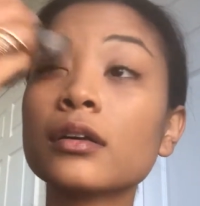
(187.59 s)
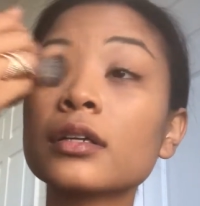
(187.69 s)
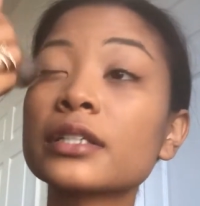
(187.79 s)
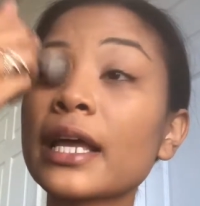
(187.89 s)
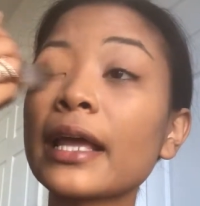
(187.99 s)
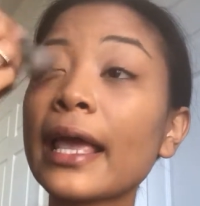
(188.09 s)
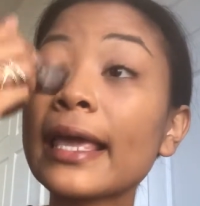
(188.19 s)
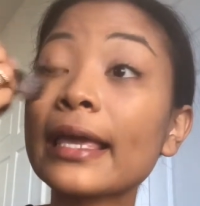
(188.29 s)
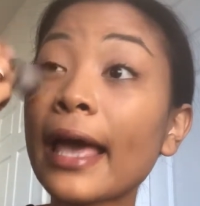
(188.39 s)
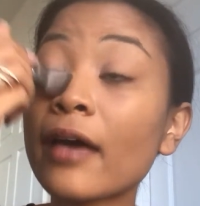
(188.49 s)
Because I
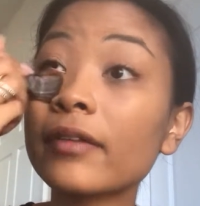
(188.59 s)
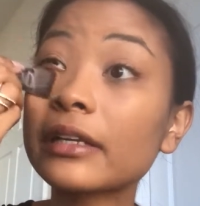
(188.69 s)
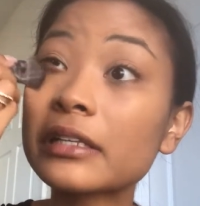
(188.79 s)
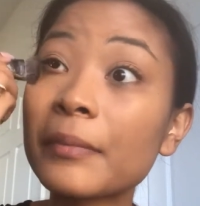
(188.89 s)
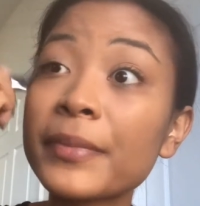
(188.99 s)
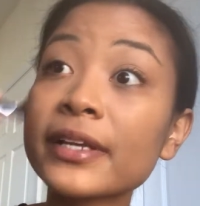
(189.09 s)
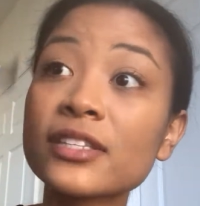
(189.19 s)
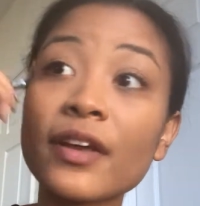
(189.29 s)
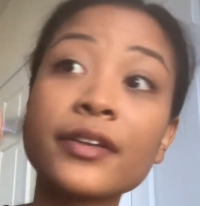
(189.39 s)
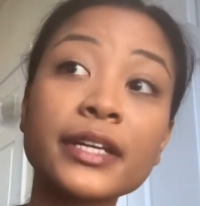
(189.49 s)
hate having to
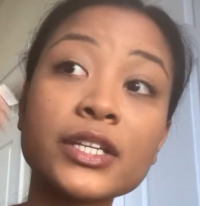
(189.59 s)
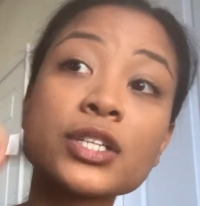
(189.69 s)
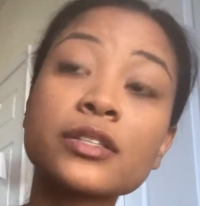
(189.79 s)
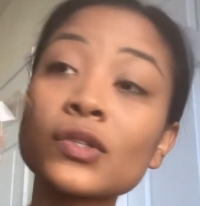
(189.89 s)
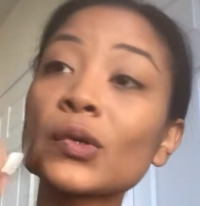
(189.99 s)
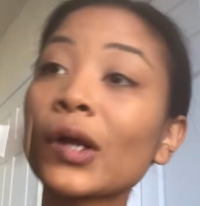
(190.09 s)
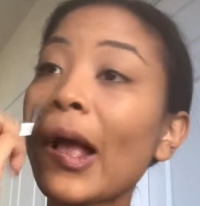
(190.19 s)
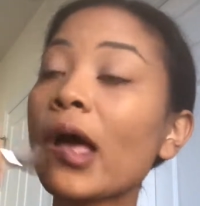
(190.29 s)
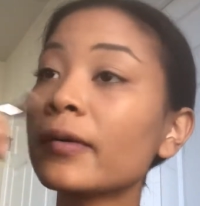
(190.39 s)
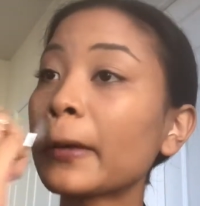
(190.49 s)
mix foundations or
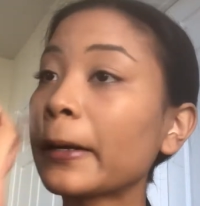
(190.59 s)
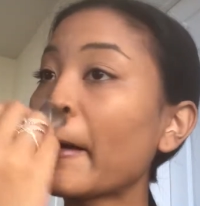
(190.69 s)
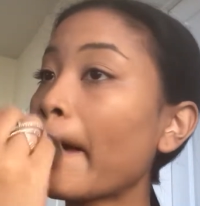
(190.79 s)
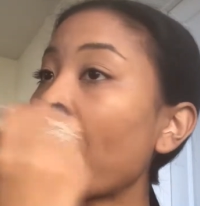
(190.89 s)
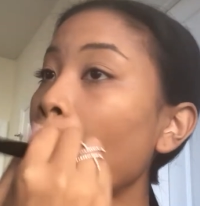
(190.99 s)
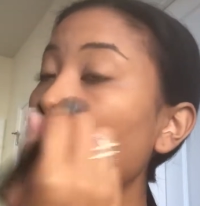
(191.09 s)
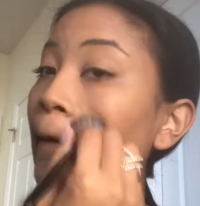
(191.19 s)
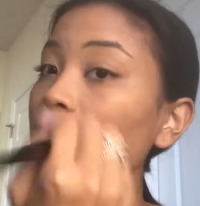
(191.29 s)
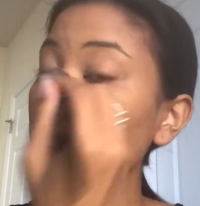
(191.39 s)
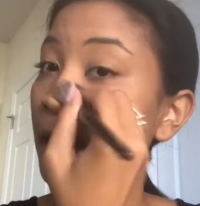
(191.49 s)
having
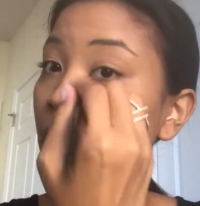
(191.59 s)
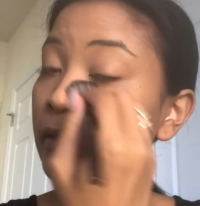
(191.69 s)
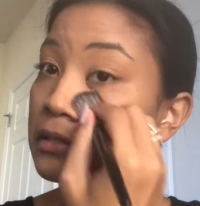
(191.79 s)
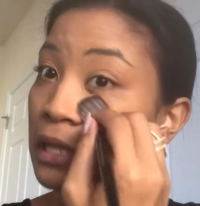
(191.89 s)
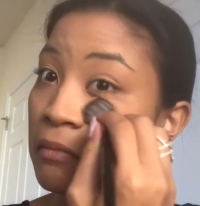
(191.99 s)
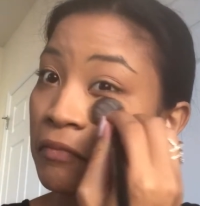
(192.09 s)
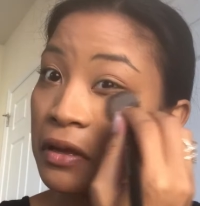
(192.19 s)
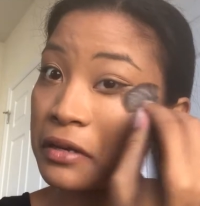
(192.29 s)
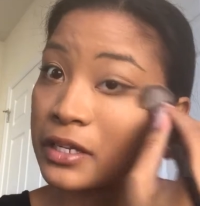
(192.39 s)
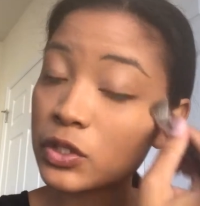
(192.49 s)
to buy the same
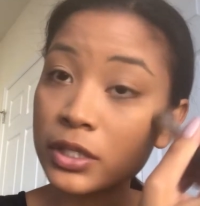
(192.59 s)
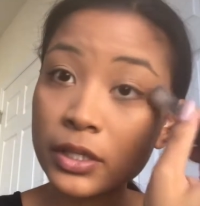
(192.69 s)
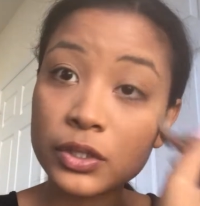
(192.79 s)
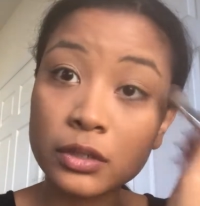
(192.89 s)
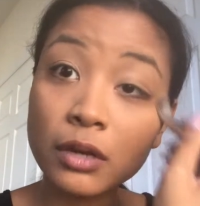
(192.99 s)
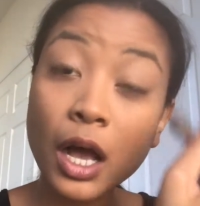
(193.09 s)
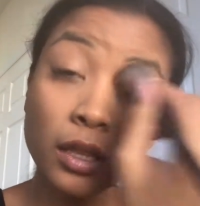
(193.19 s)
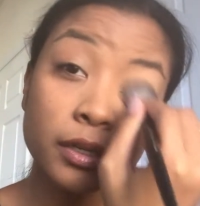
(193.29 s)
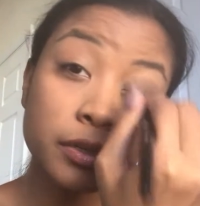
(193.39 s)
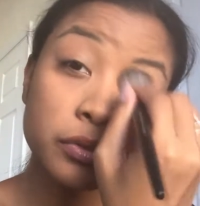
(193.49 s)
foundation in two
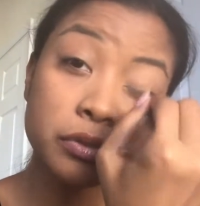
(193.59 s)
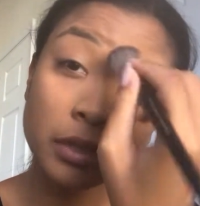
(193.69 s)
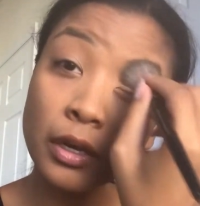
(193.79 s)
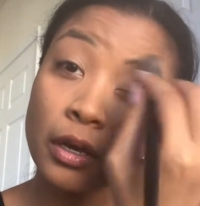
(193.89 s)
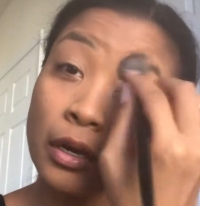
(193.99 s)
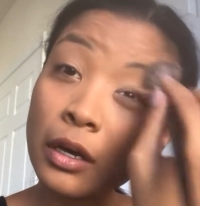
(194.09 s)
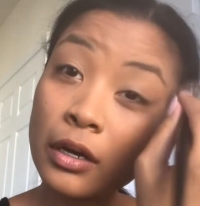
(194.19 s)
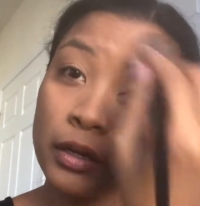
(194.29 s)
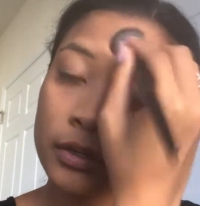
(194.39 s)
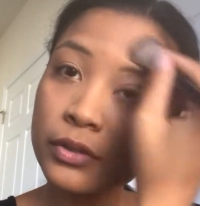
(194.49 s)
colors.
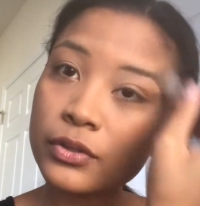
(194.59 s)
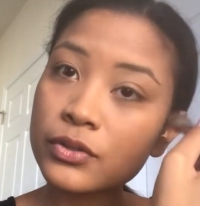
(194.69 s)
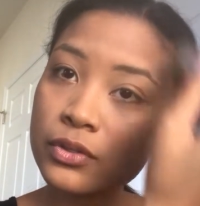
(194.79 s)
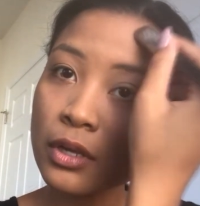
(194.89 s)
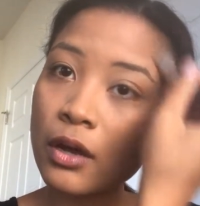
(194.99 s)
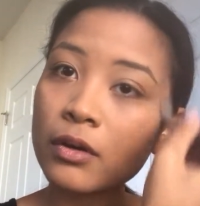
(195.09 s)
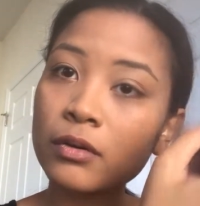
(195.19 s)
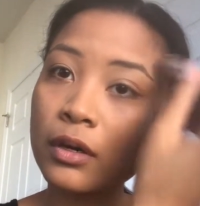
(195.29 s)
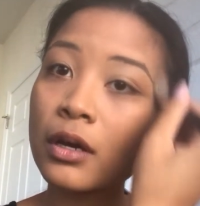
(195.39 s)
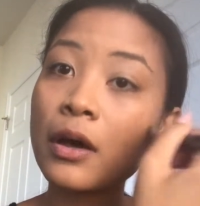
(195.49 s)

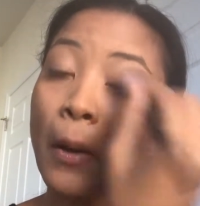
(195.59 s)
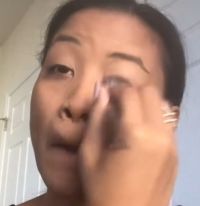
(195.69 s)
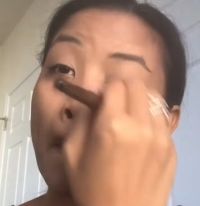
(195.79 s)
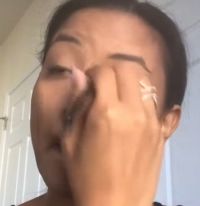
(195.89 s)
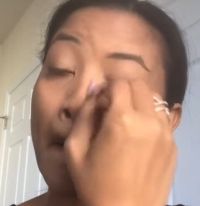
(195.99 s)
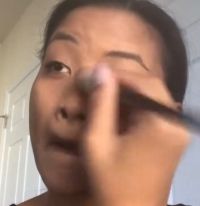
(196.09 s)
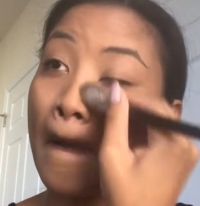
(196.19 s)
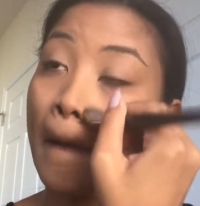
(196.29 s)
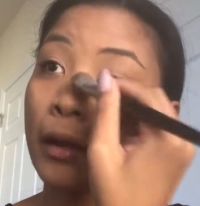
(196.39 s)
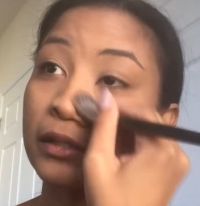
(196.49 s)
So
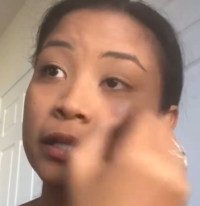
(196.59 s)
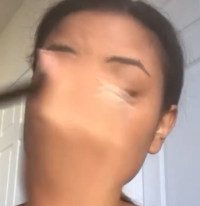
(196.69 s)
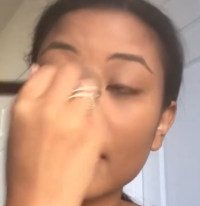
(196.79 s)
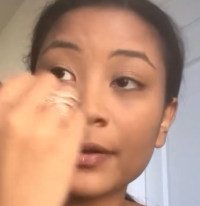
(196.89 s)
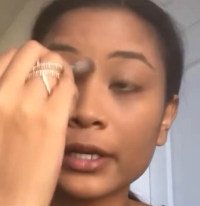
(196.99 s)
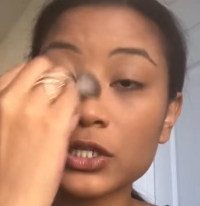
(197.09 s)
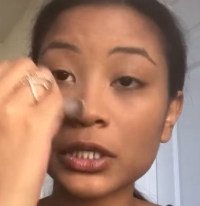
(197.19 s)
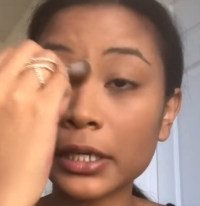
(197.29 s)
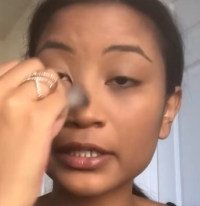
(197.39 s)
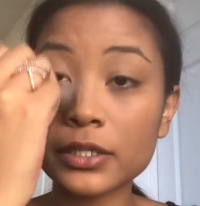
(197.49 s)
this
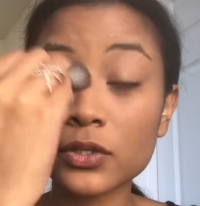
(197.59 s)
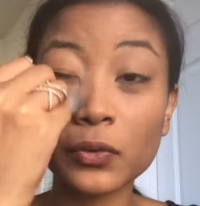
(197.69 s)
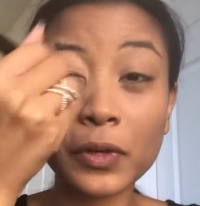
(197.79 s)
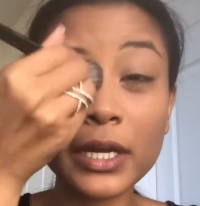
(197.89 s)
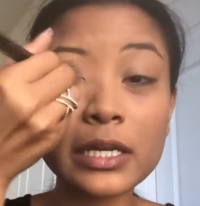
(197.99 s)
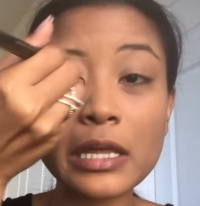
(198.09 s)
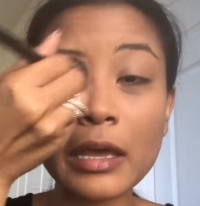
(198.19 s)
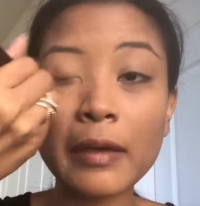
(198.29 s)
foundation is great.